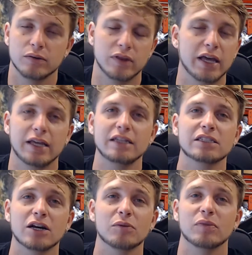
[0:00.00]
These
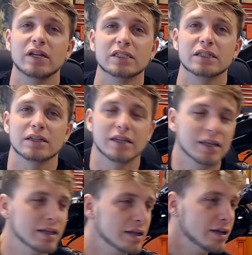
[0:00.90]
companies,
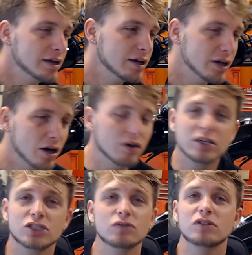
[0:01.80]

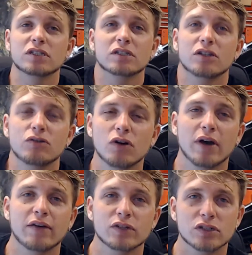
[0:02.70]
unless you don't
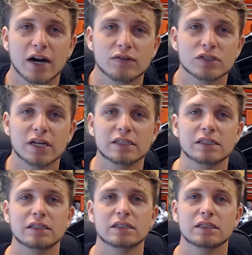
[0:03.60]
have a driver's
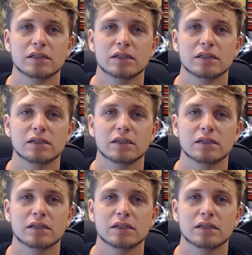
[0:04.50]
license,